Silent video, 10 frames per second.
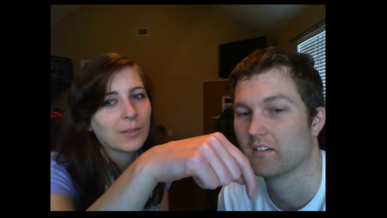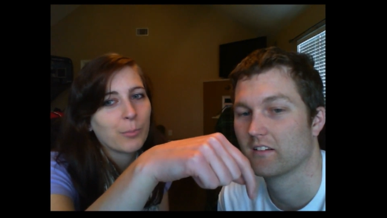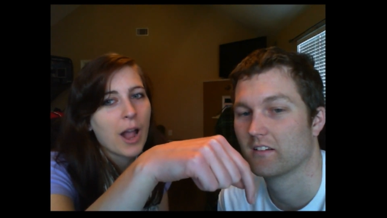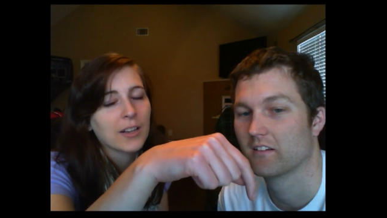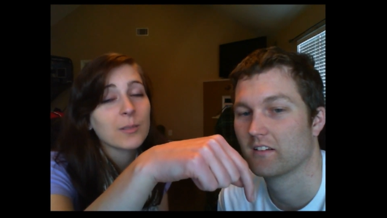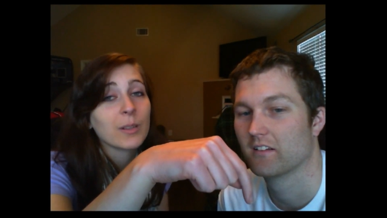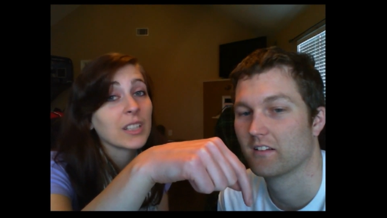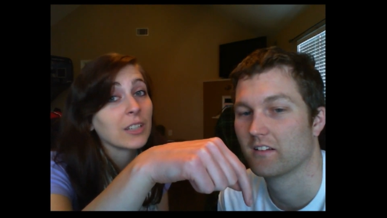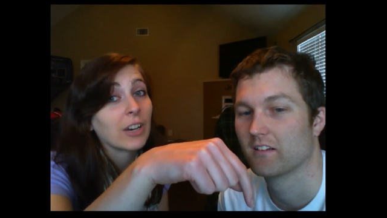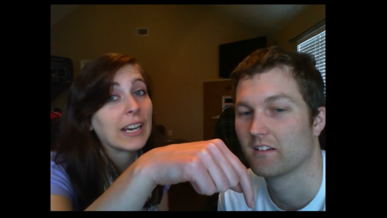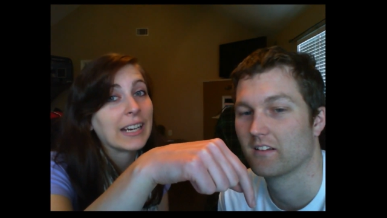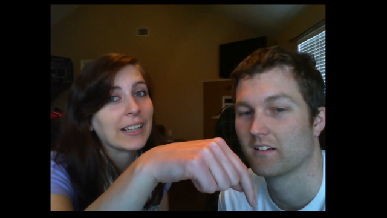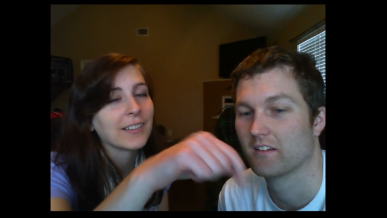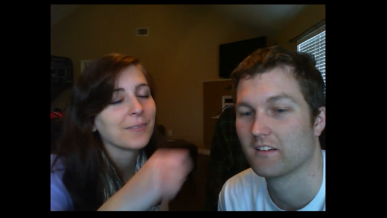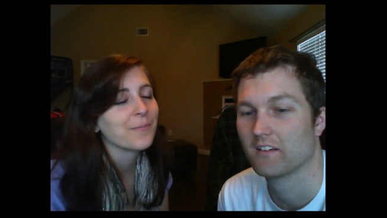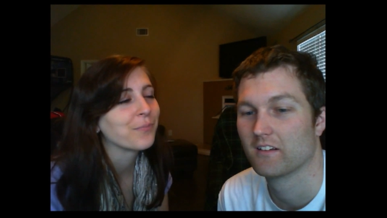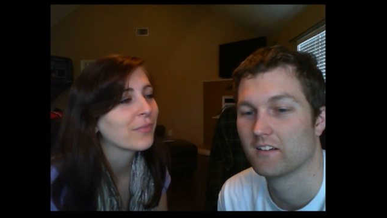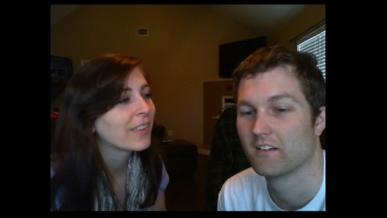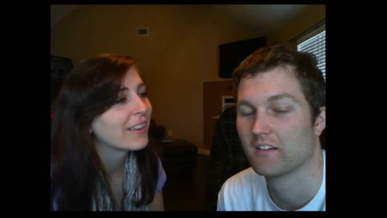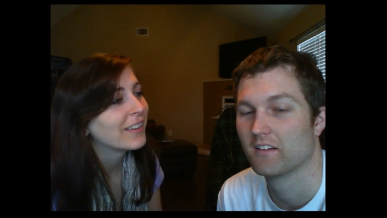Speaker 1: Approximately right here.
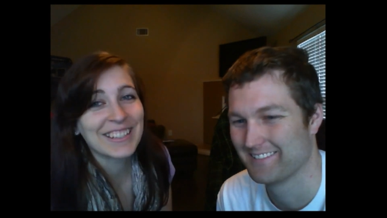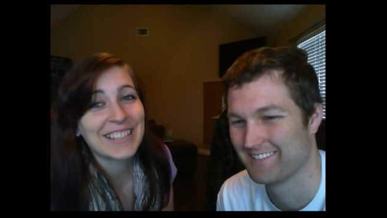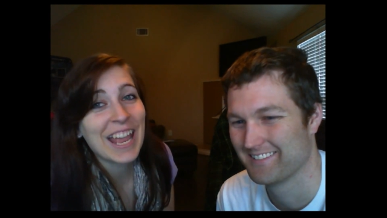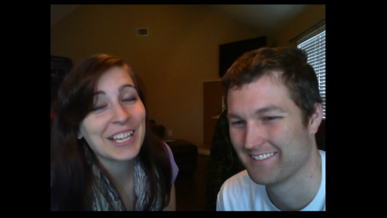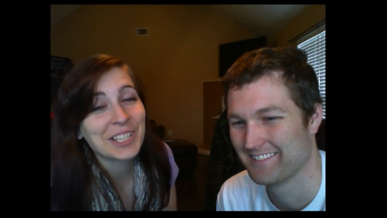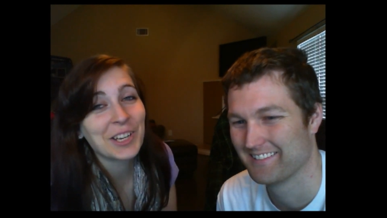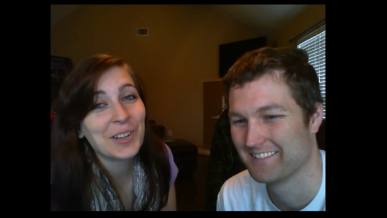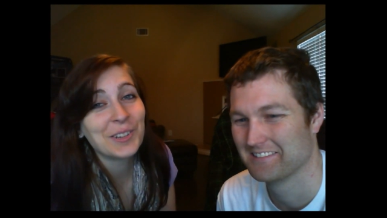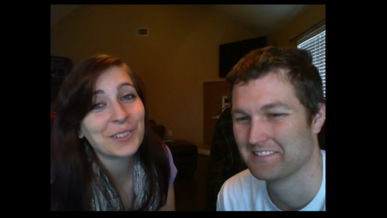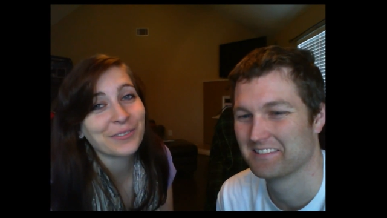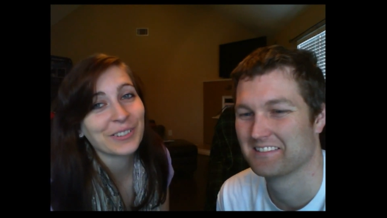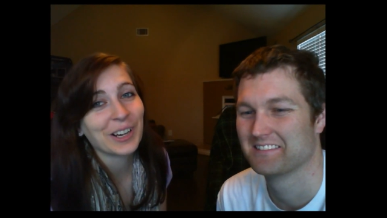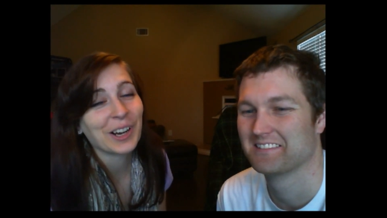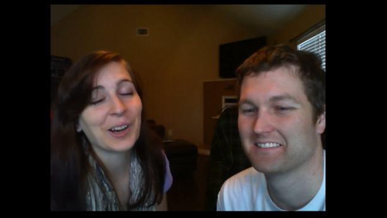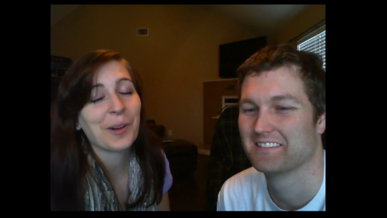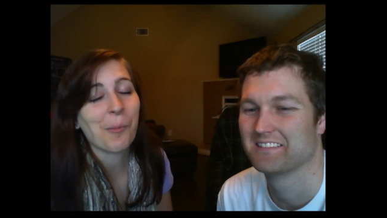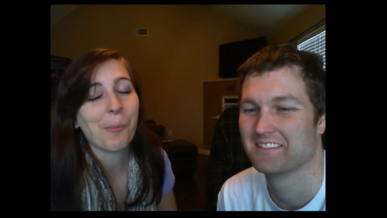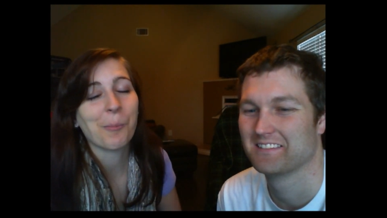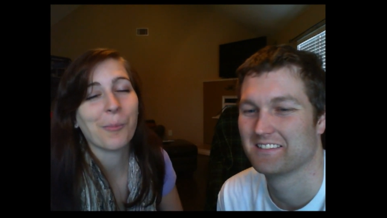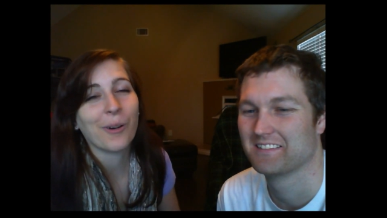Stay tuned for
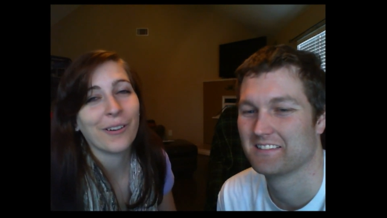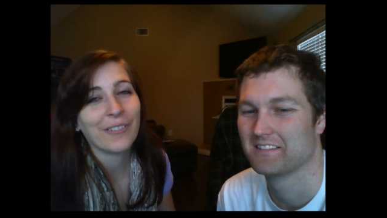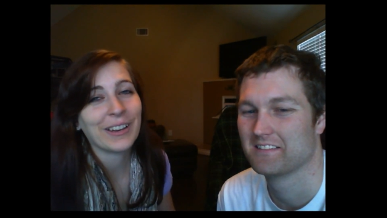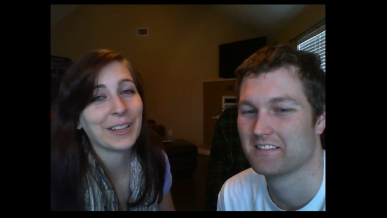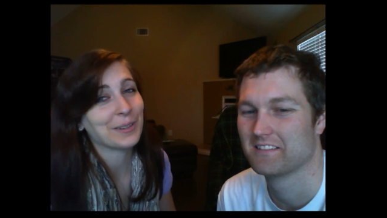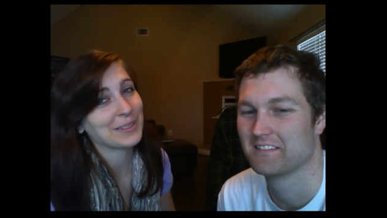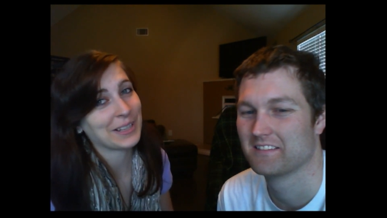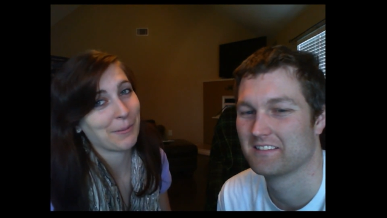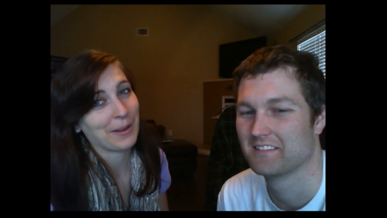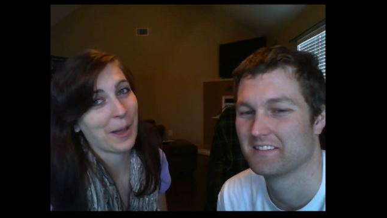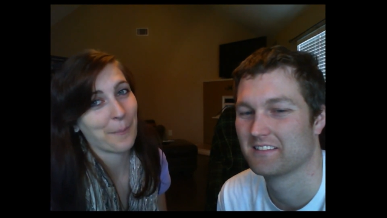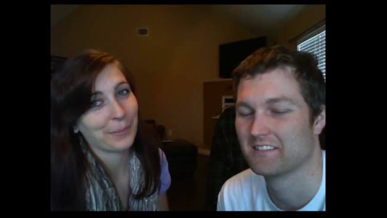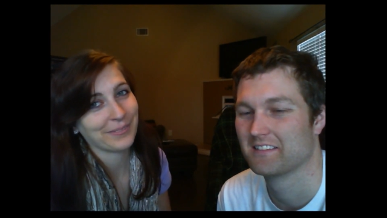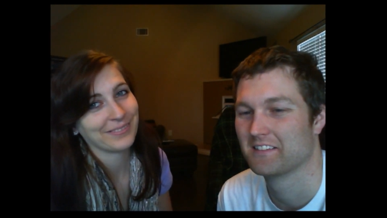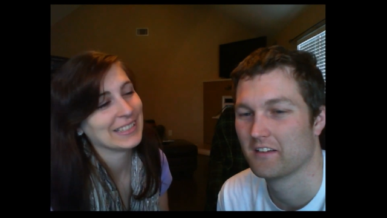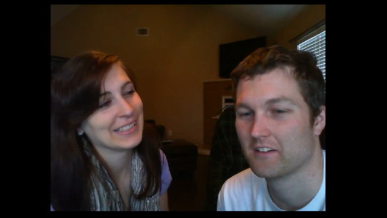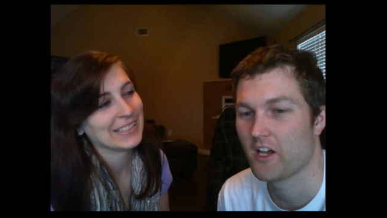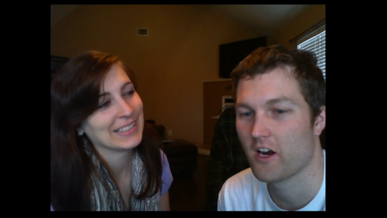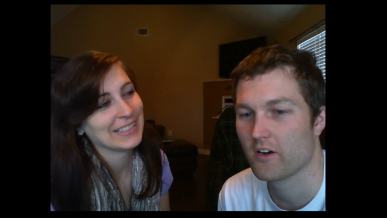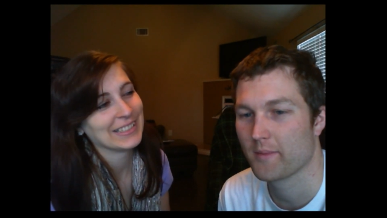more videos coming up.
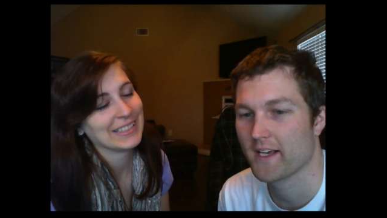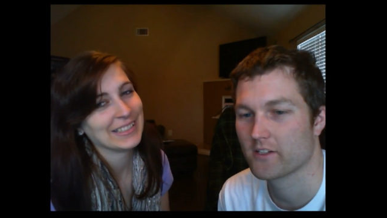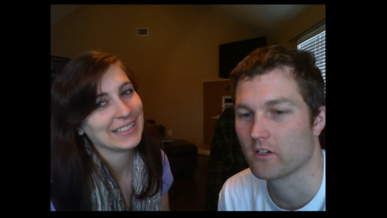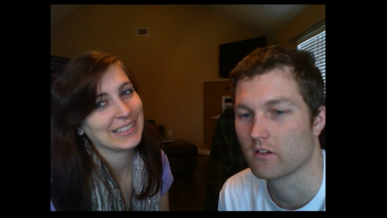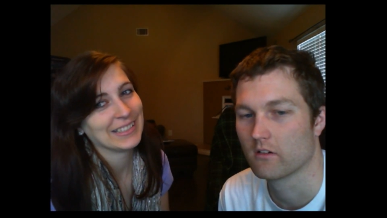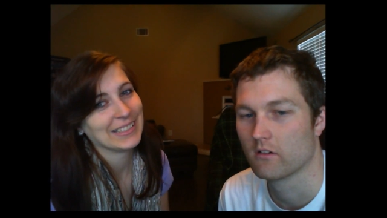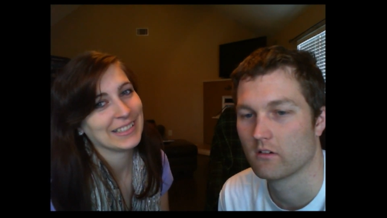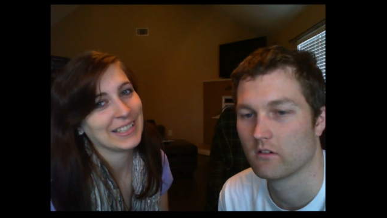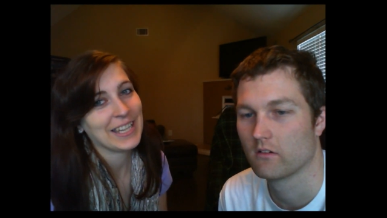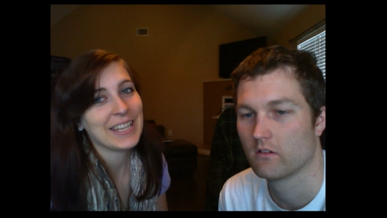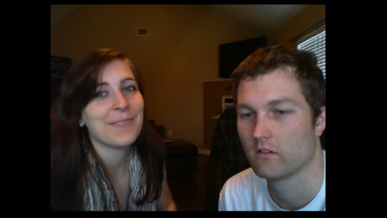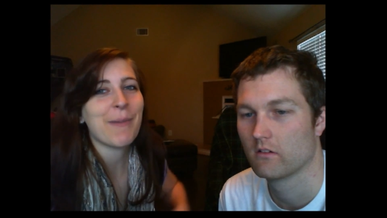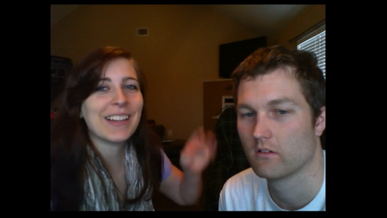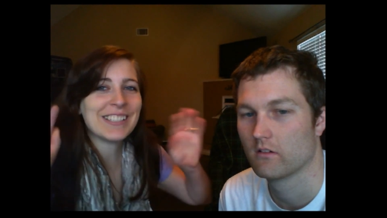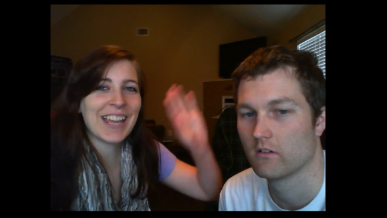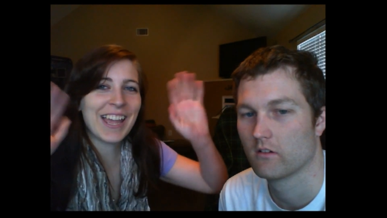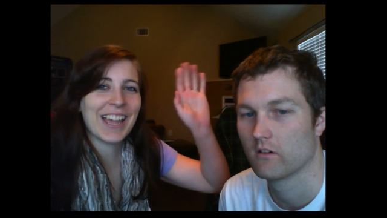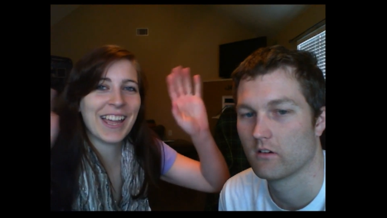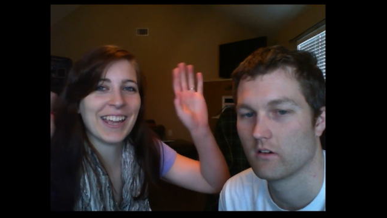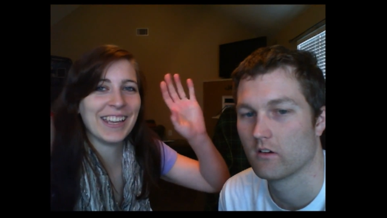
Speaker 2: Shout out to Badger.
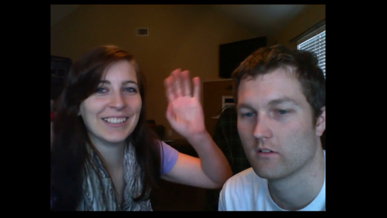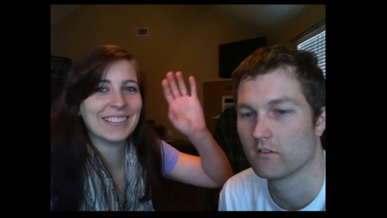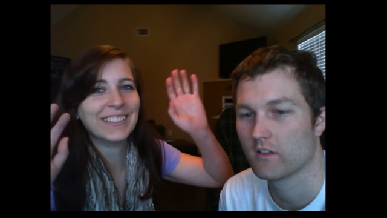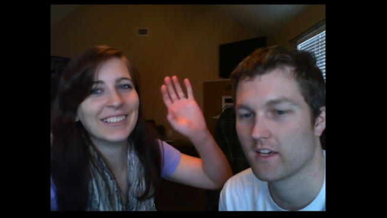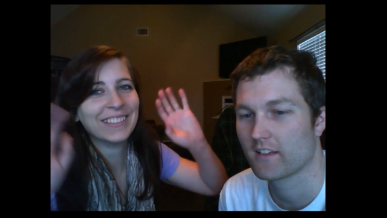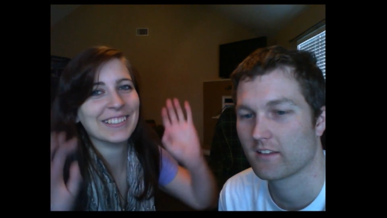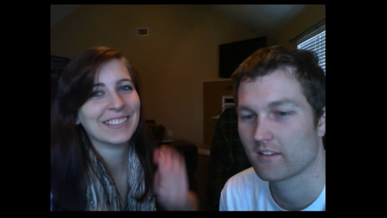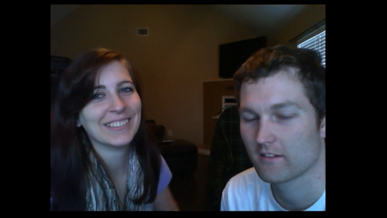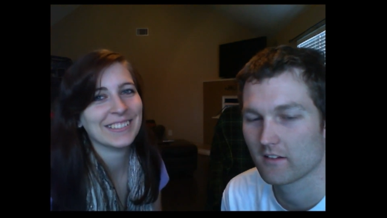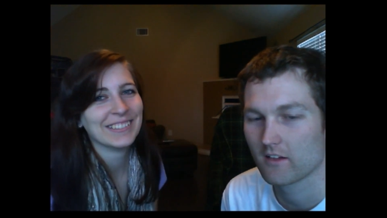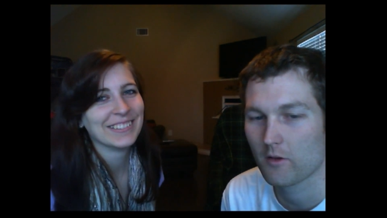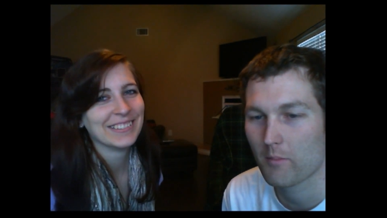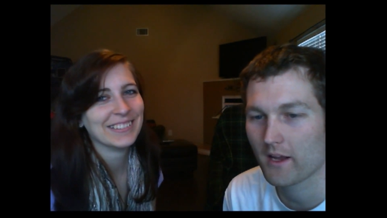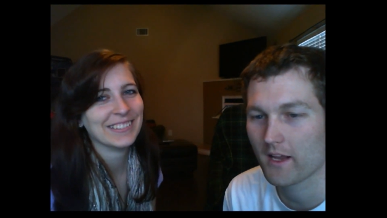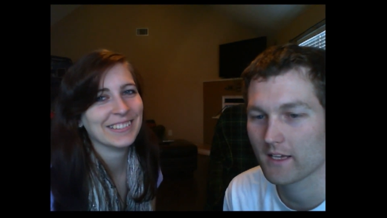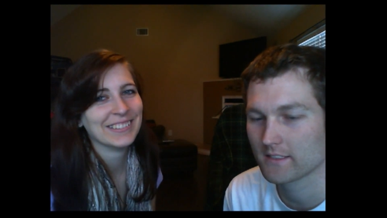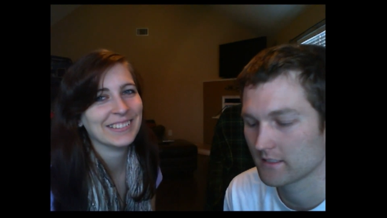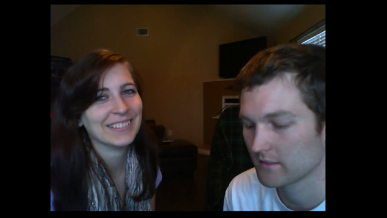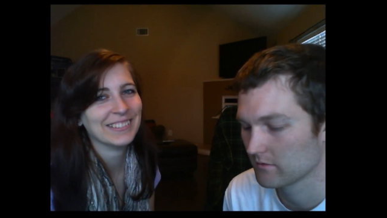
Speaker 1: Badger!
Speaker 2: Thanks. Bye, guys.